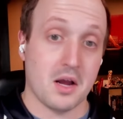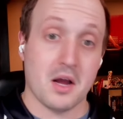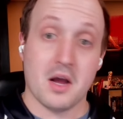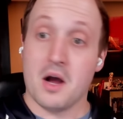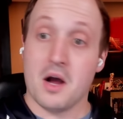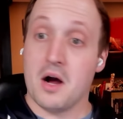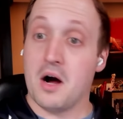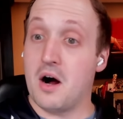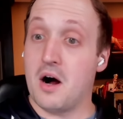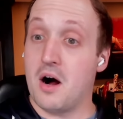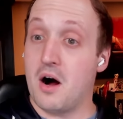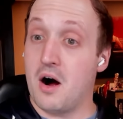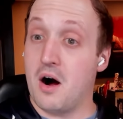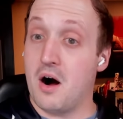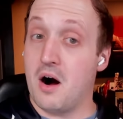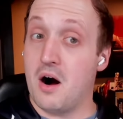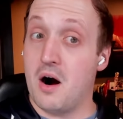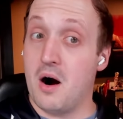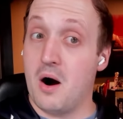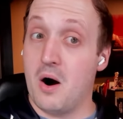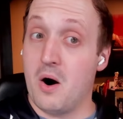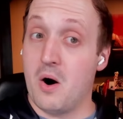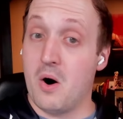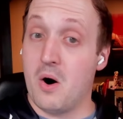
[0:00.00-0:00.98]

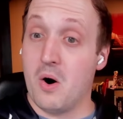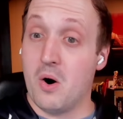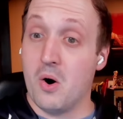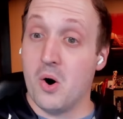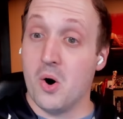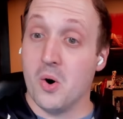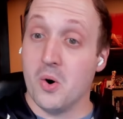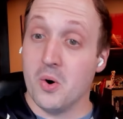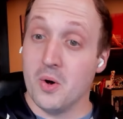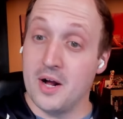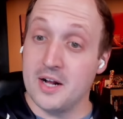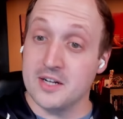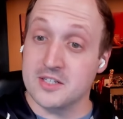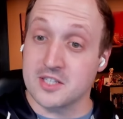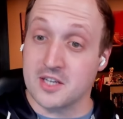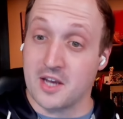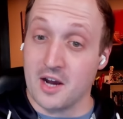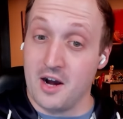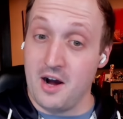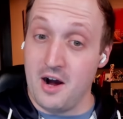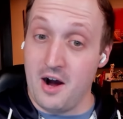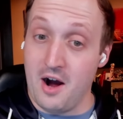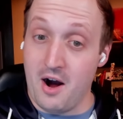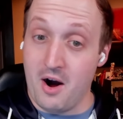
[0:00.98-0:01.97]
Oh, let's
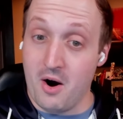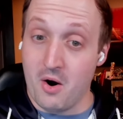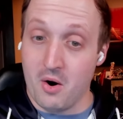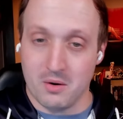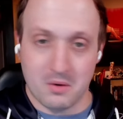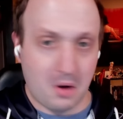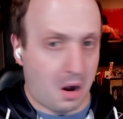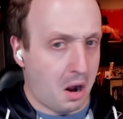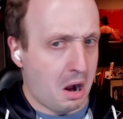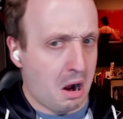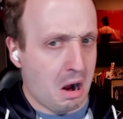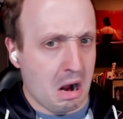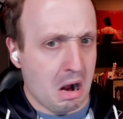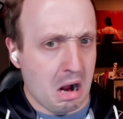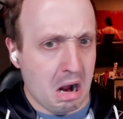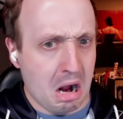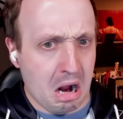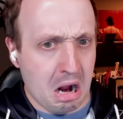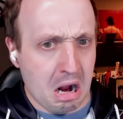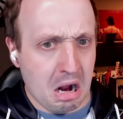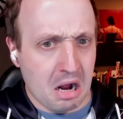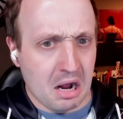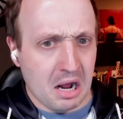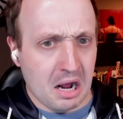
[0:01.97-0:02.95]
go.
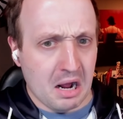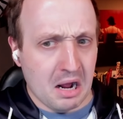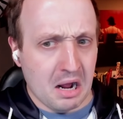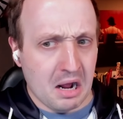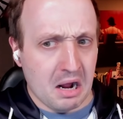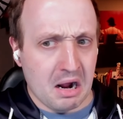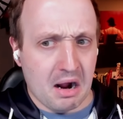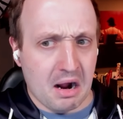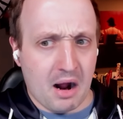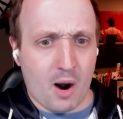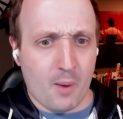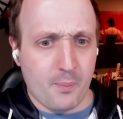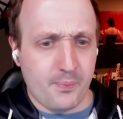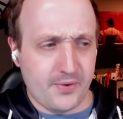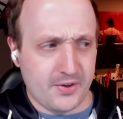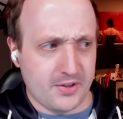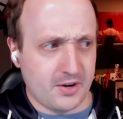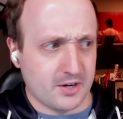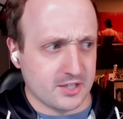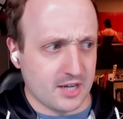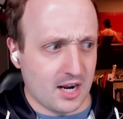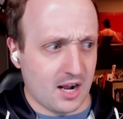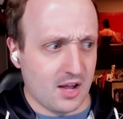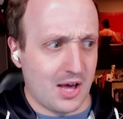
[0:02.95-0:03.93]
Hopefully,
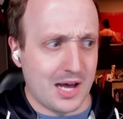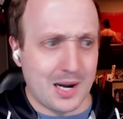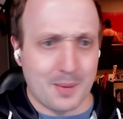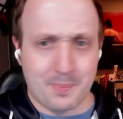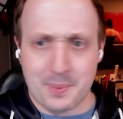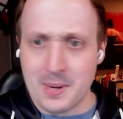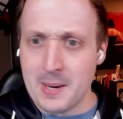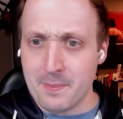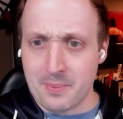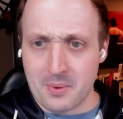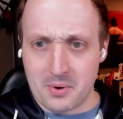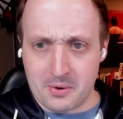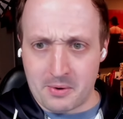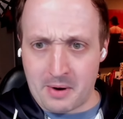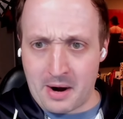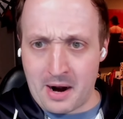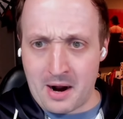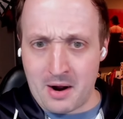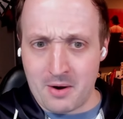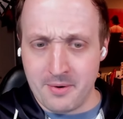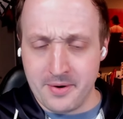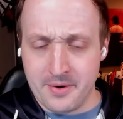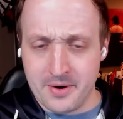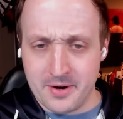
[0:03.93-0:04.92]
there's not a lot of people
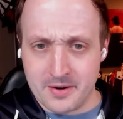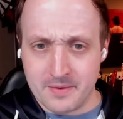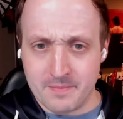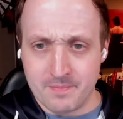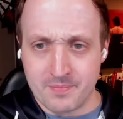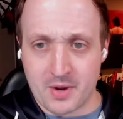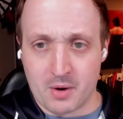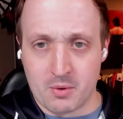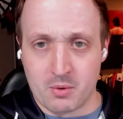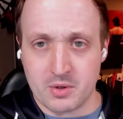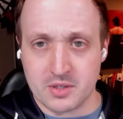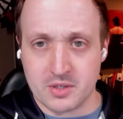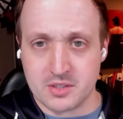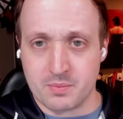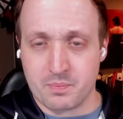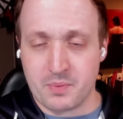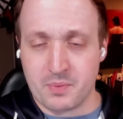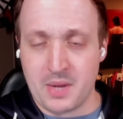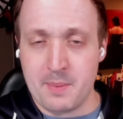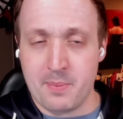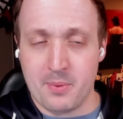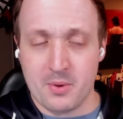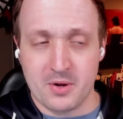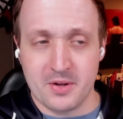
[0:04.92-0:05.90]
around. There was
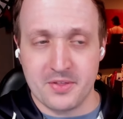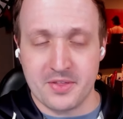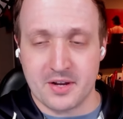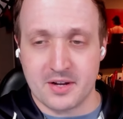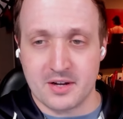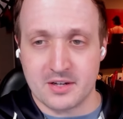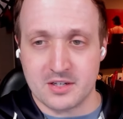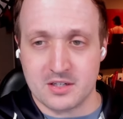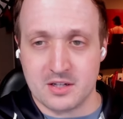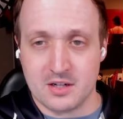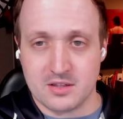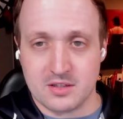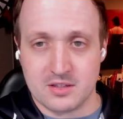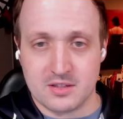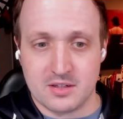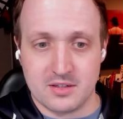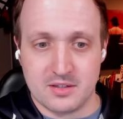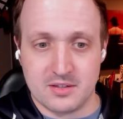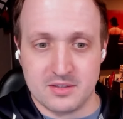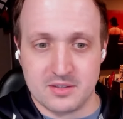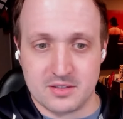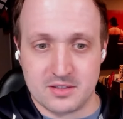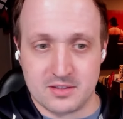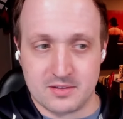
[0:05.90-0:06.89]
people in the
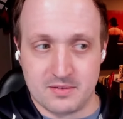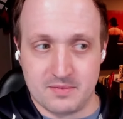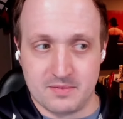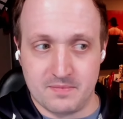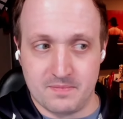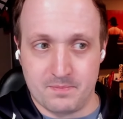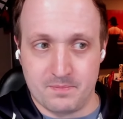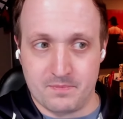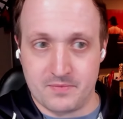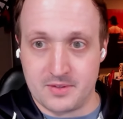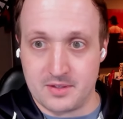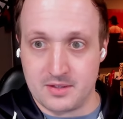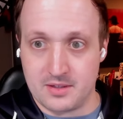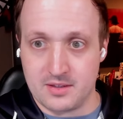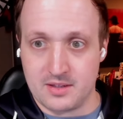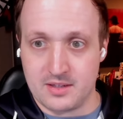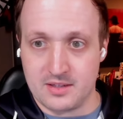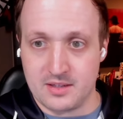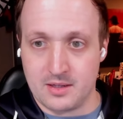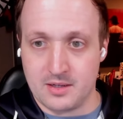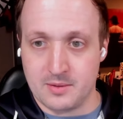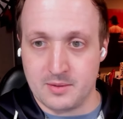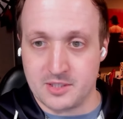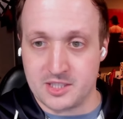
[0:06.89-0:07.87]

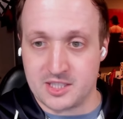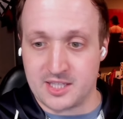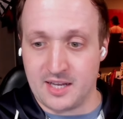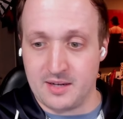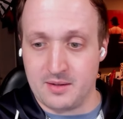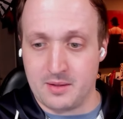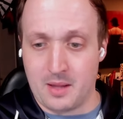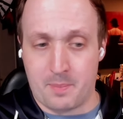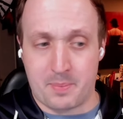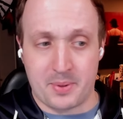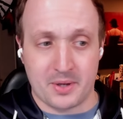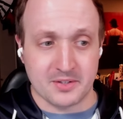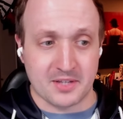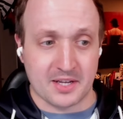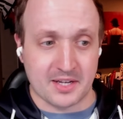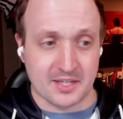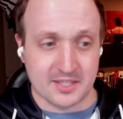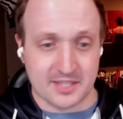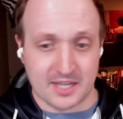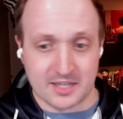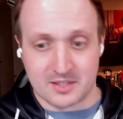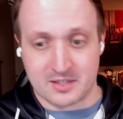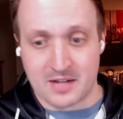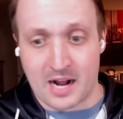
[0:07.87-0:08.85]
the, the buildings
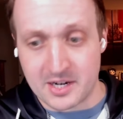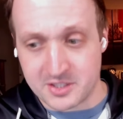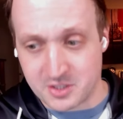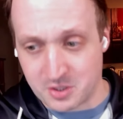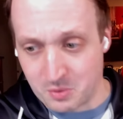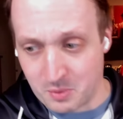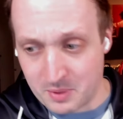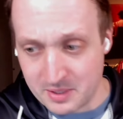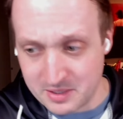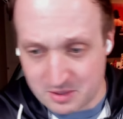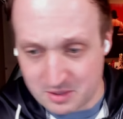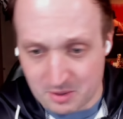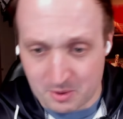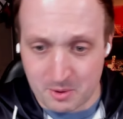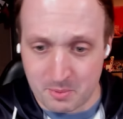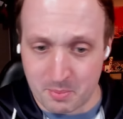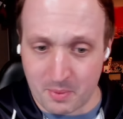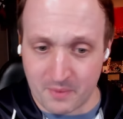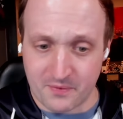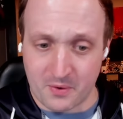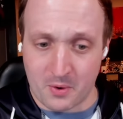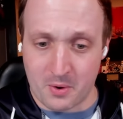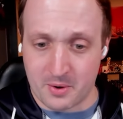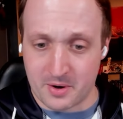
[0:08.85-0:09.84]
that the Natsu went through
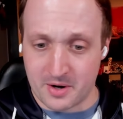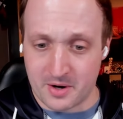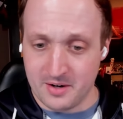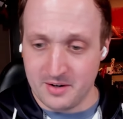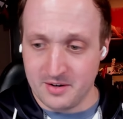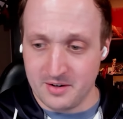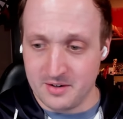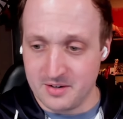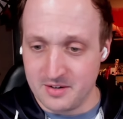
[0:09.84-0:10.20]
before.